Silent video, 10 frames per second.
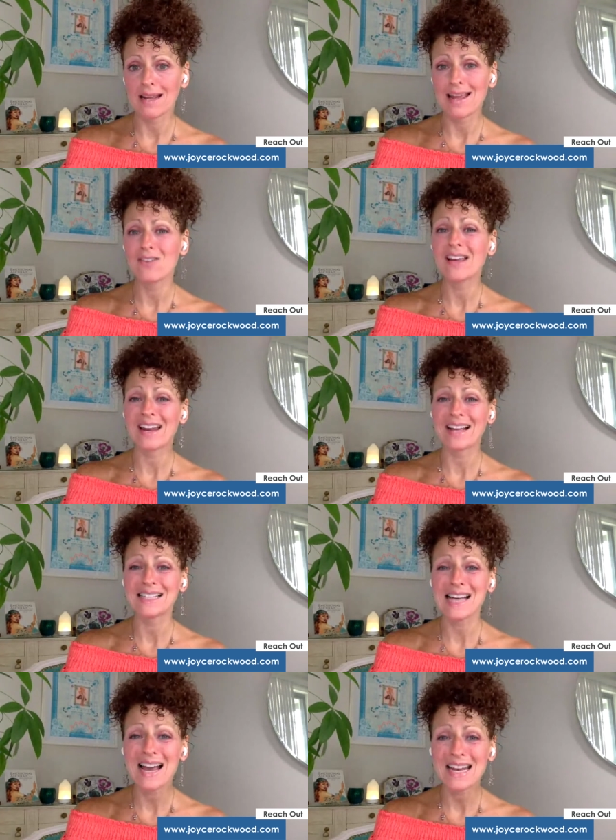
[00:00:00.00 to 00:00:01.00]
You can get
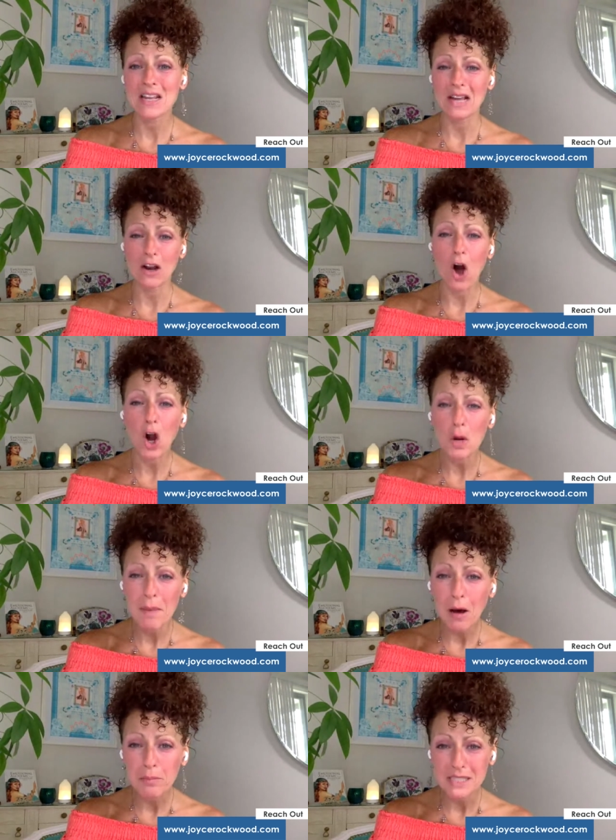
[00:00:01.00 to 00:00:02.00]
anxiety, you get heart
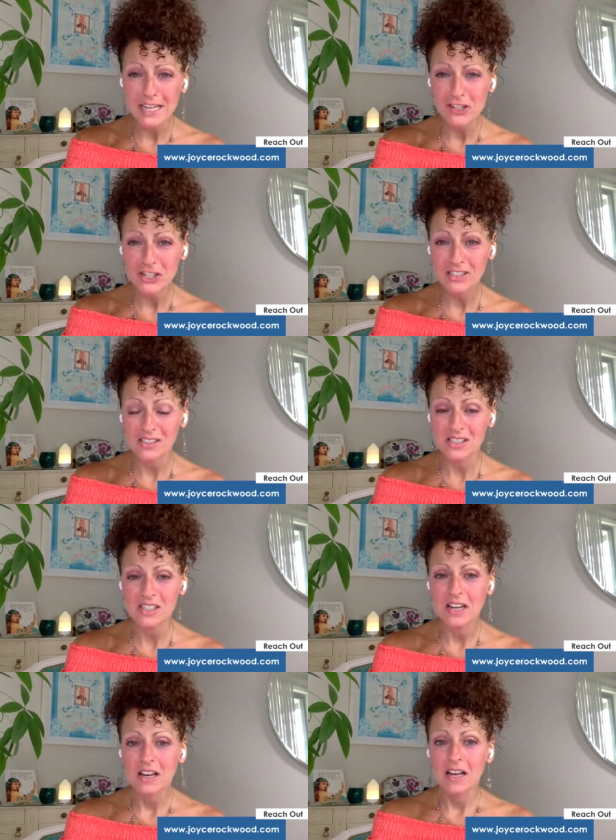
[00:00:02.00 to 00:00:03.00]

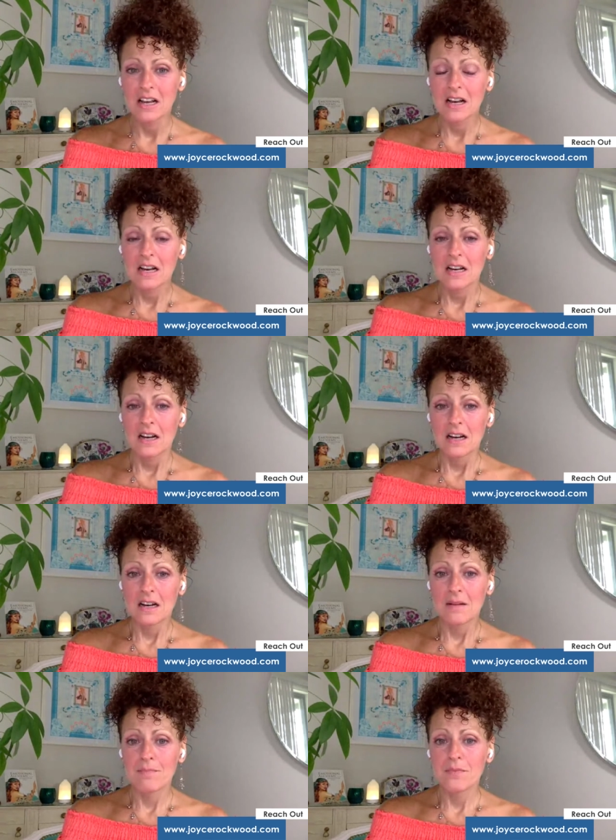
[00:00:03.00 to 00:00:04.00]
palpitations.
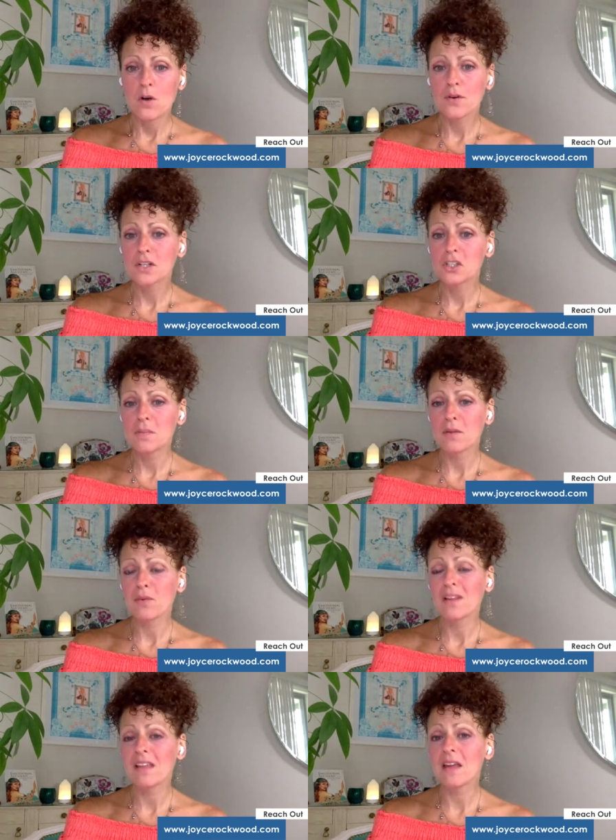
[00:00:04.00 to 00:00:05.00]
Um, over-consuming
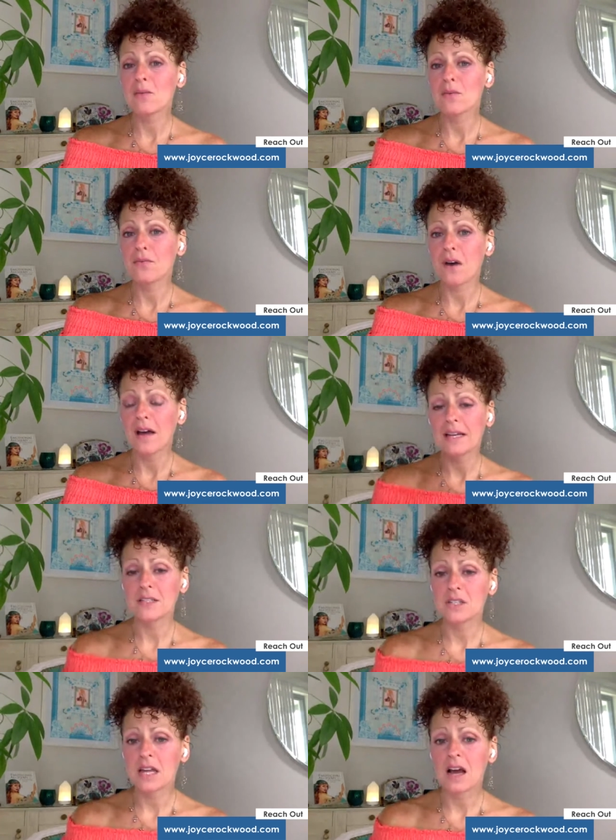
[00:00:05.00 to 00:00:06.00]
really
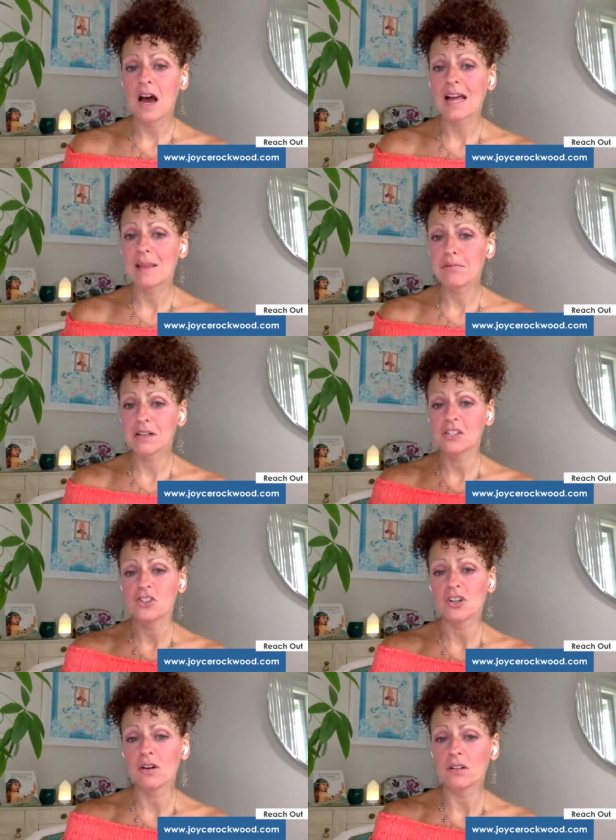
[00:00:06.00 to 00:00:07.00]
refined and highly processed
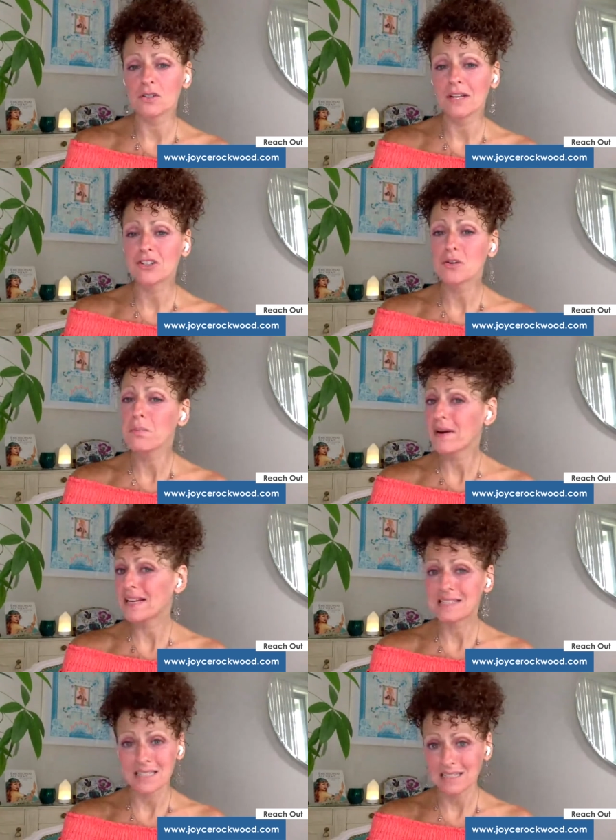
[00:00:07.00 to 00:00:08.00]
sugar also gets your
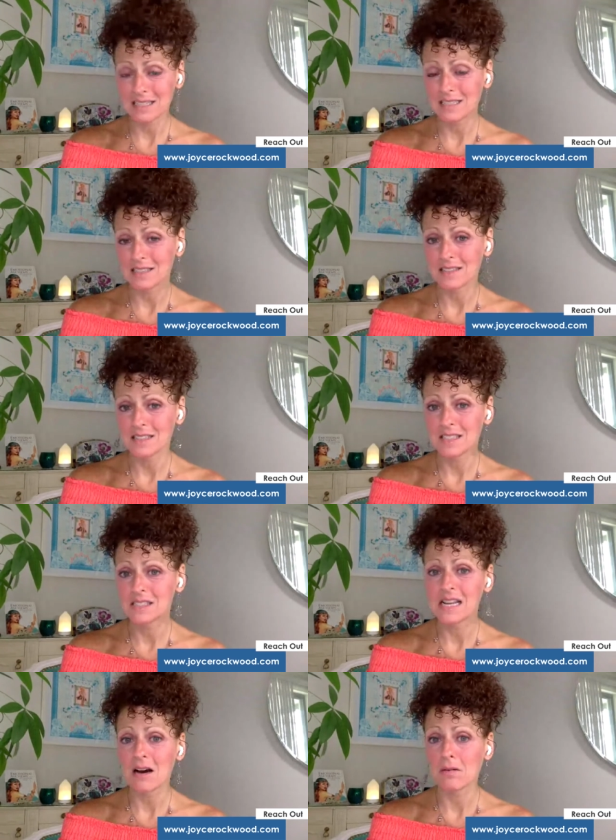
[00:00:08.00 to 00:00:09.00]
brain addicted. This
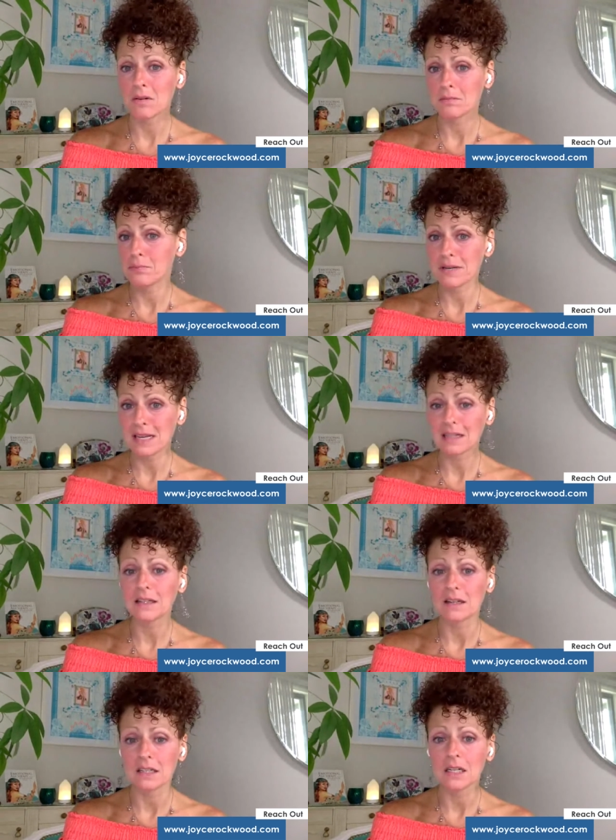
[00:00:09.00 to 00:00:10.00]
is now pretty
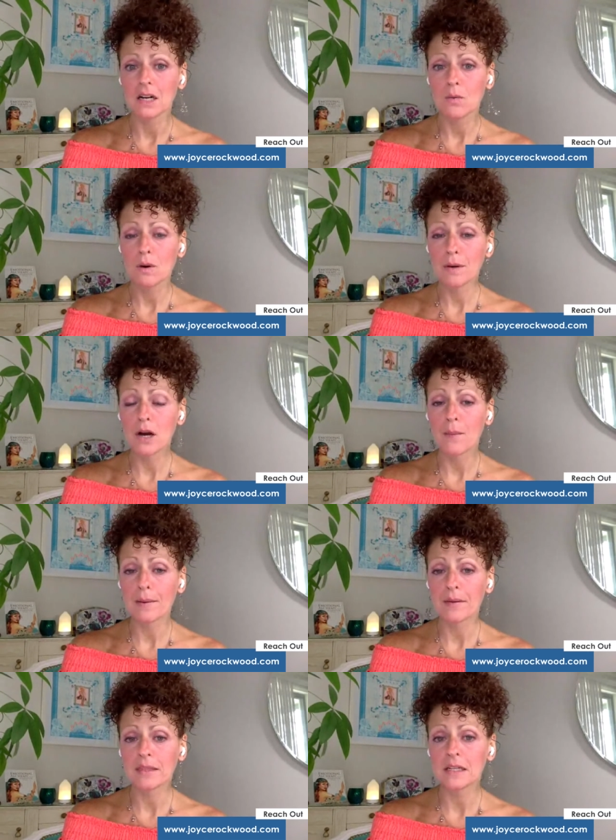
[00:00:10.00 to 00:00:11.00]
clear where we're
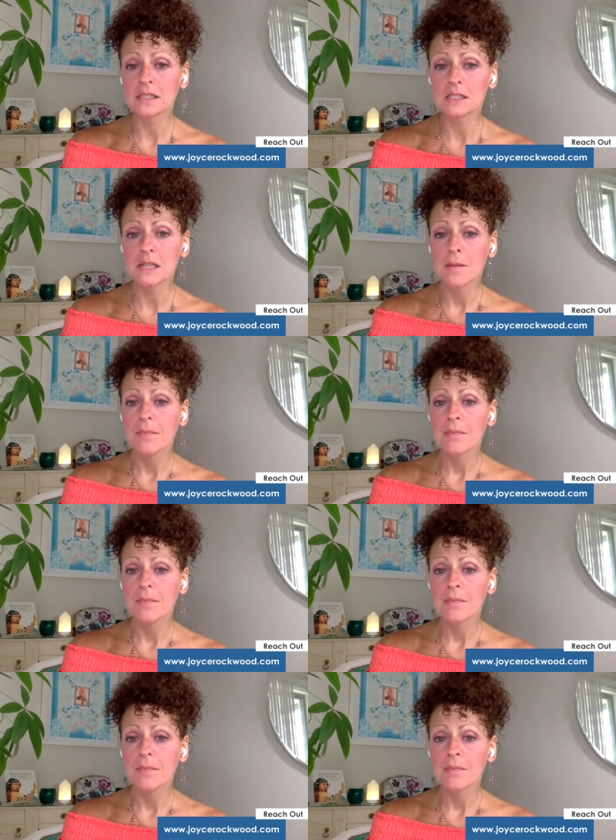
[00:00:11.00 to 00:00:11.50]
going with this.